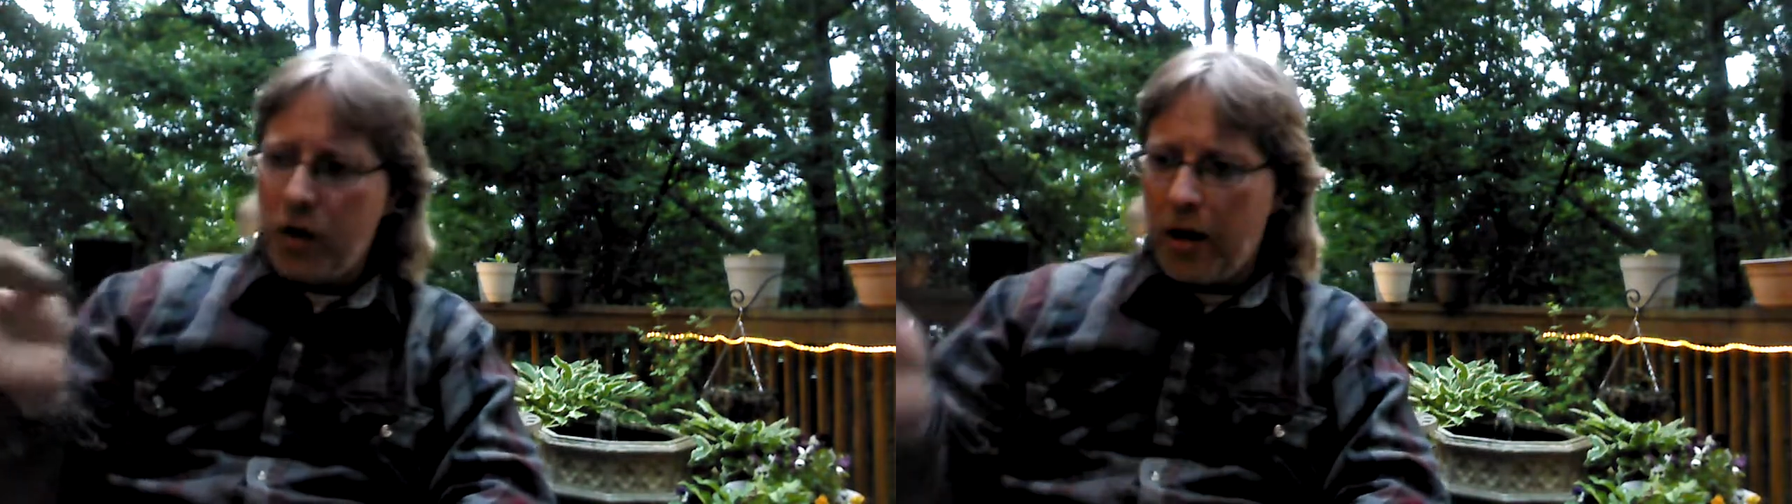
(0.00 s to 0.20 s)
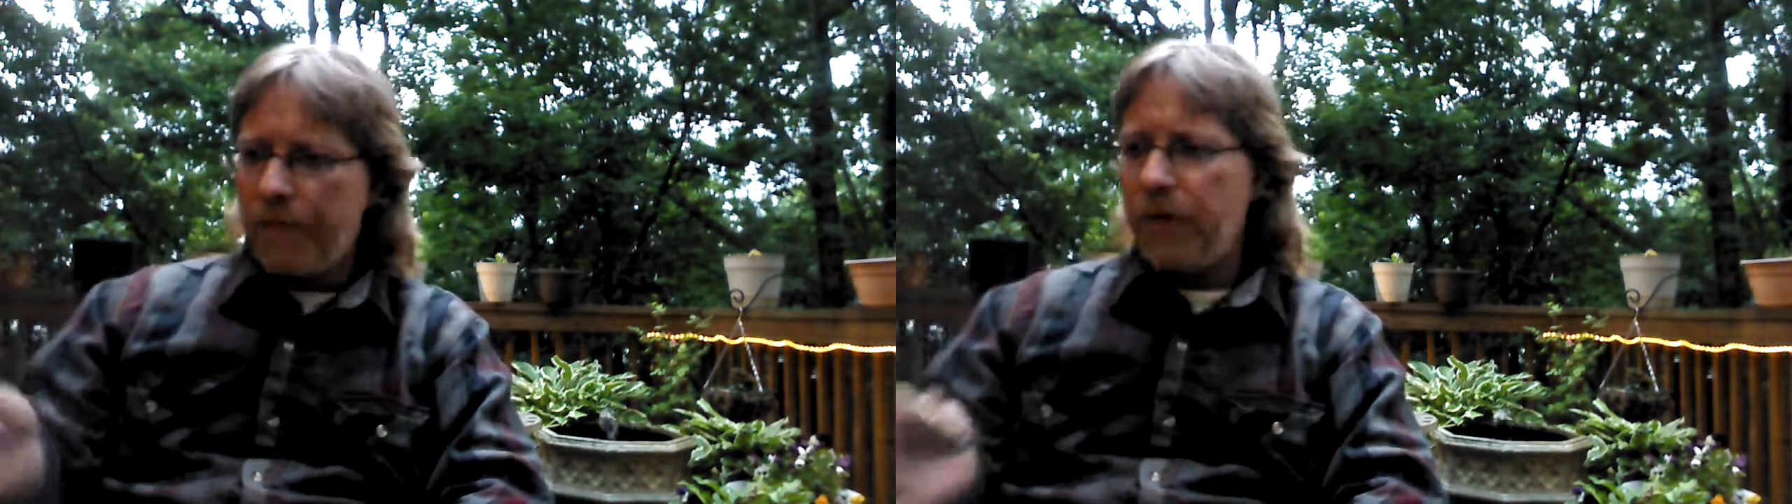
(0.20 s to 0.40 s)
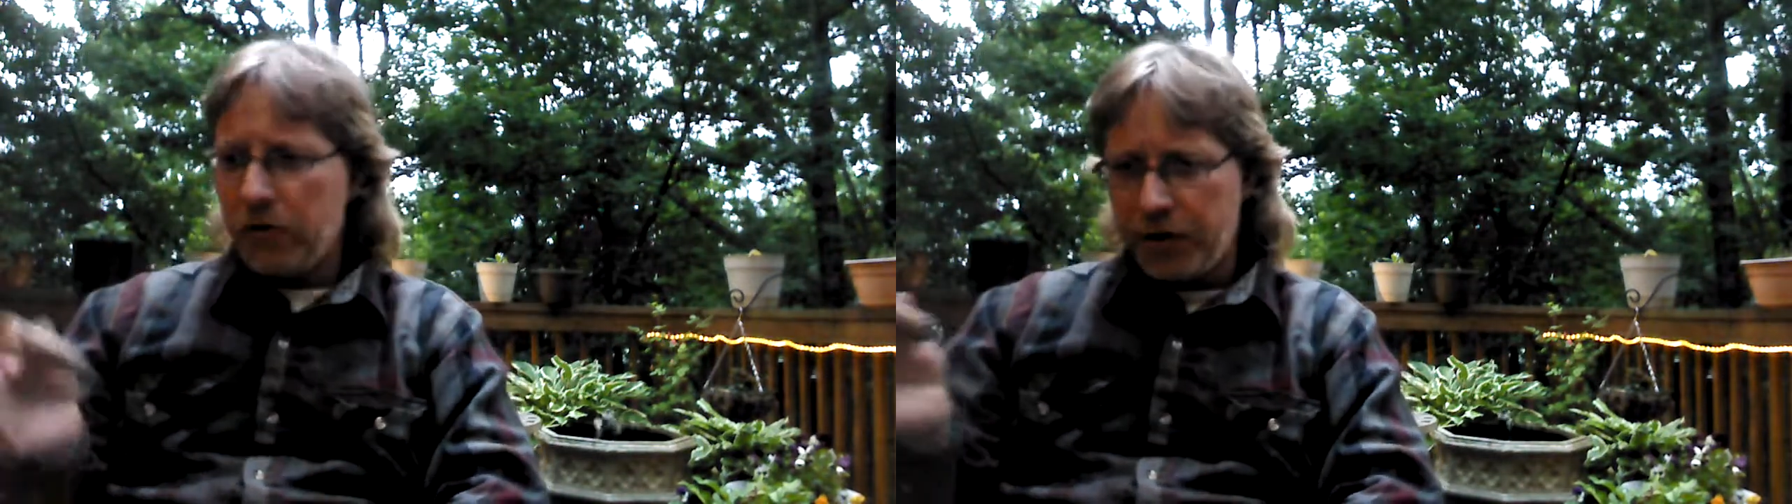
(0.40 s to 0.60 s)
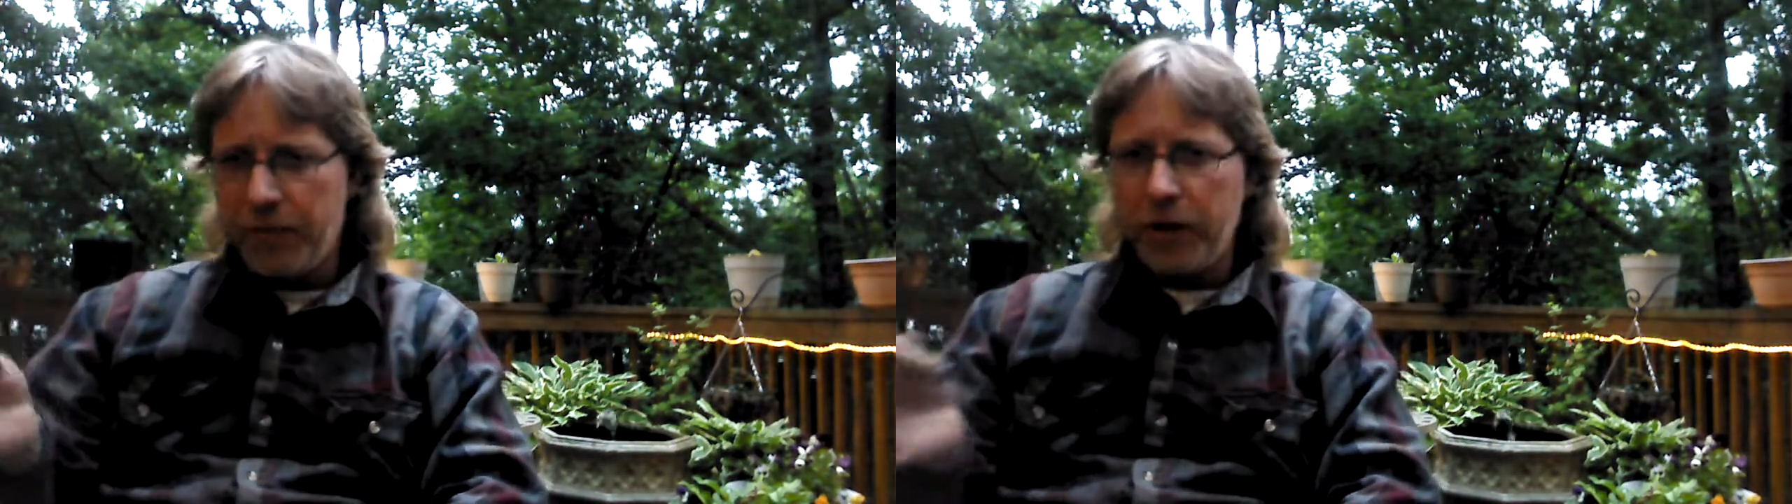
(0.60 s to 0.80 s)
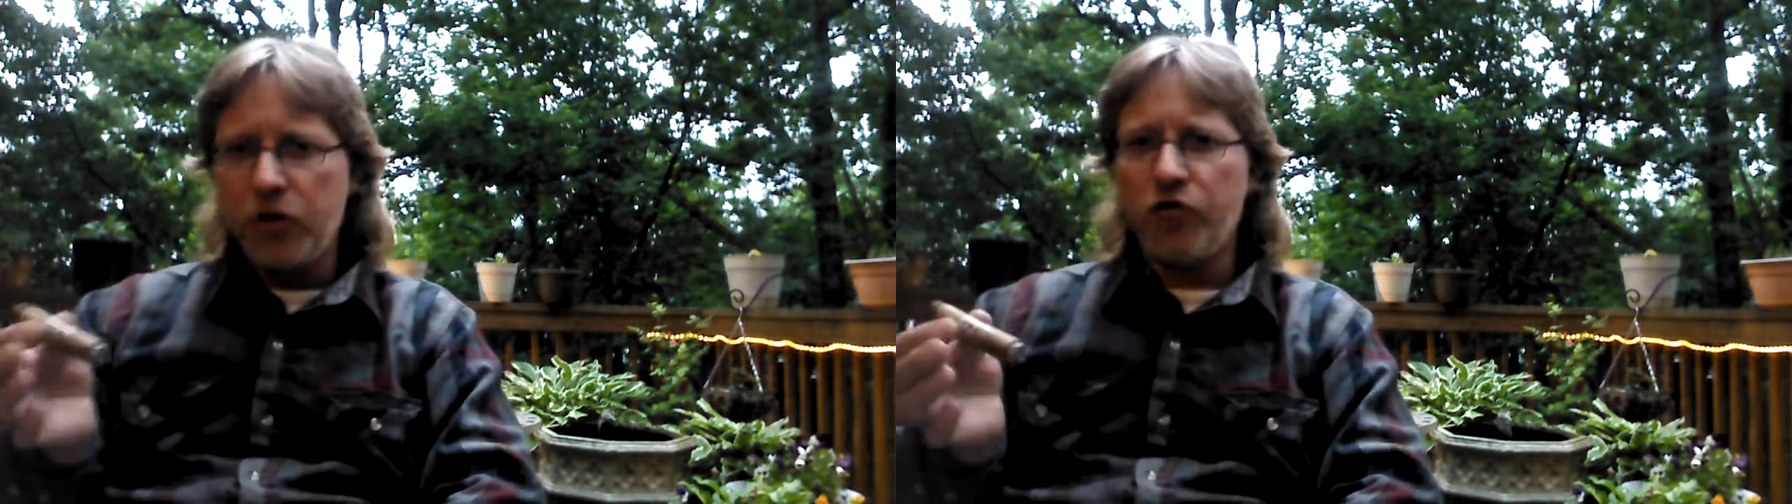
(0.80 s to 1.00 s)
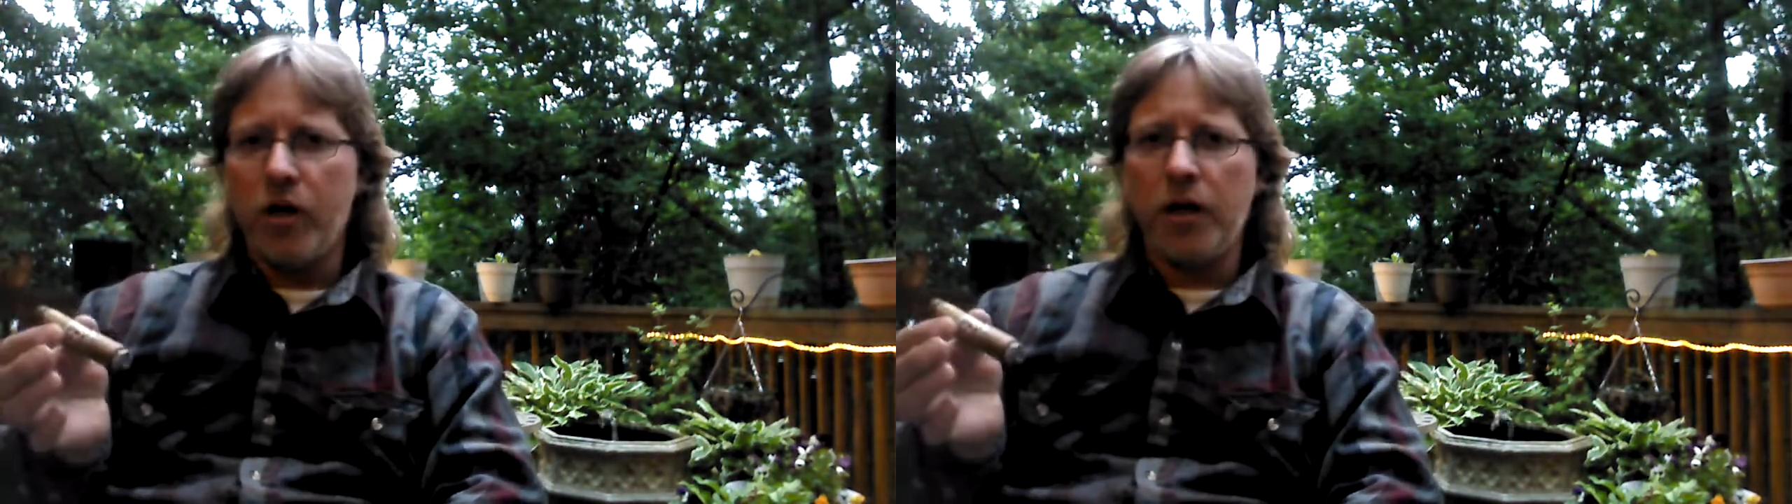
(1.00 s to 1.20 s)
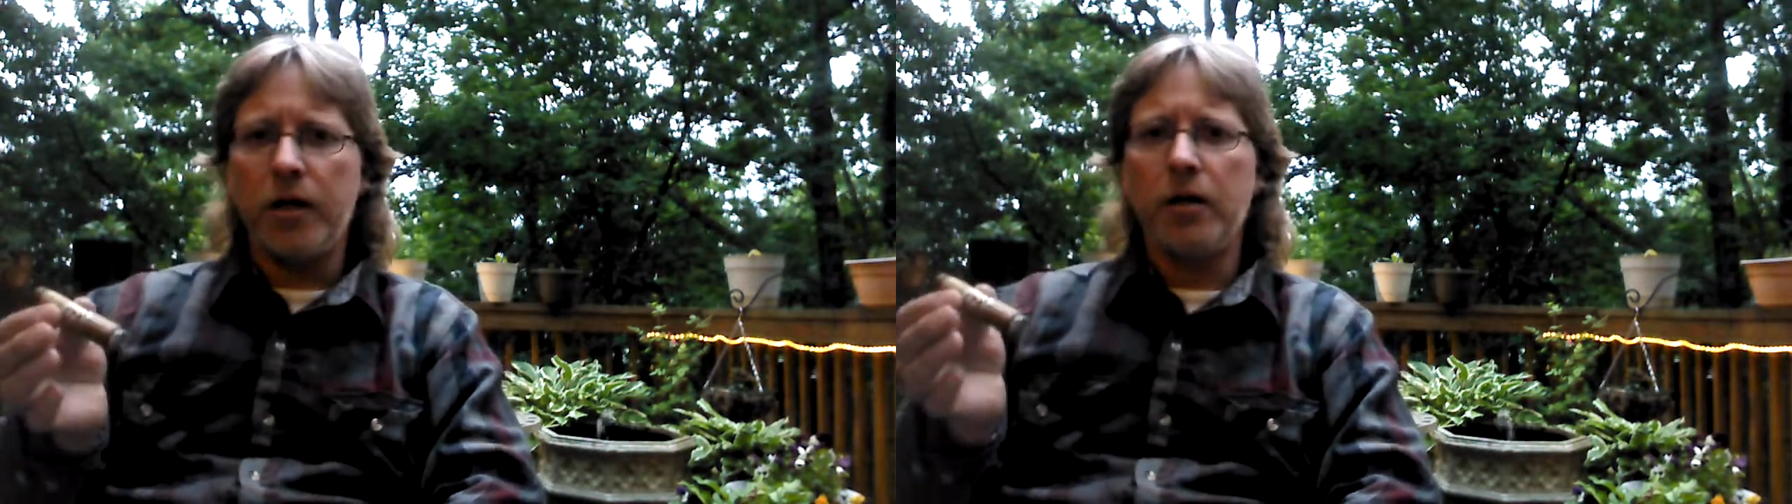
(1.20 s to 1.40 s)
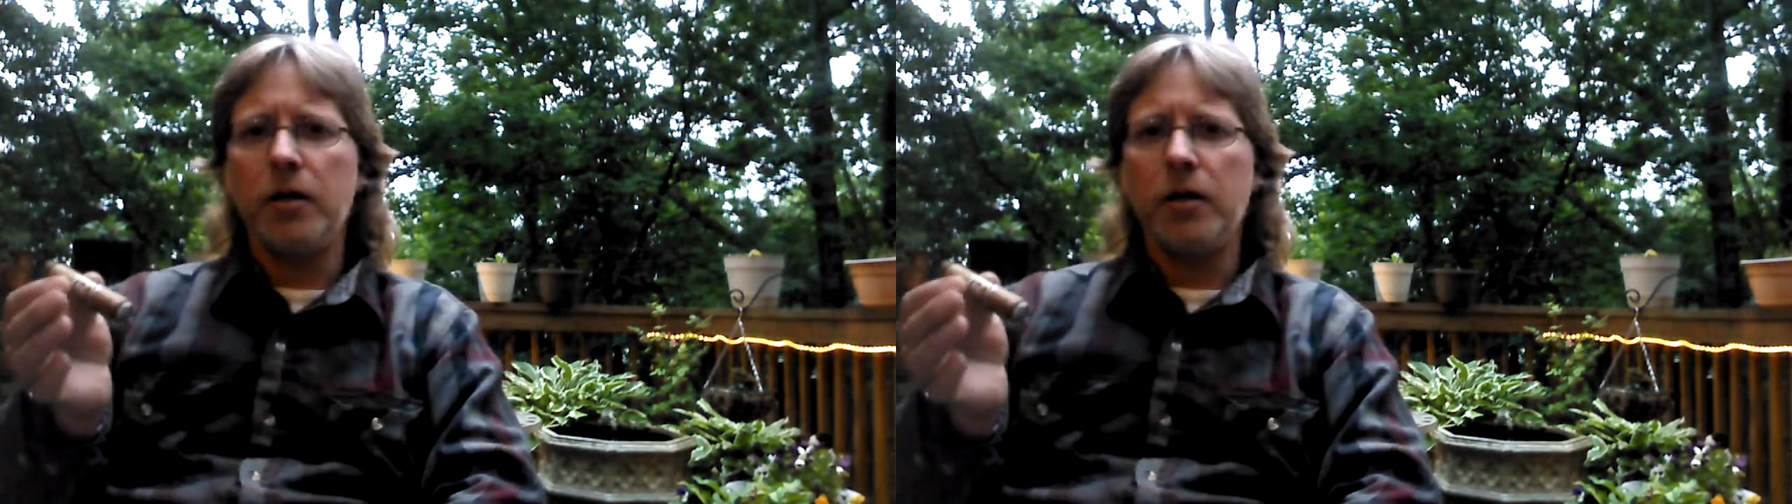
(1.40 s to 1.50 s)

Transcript: you have something to drink,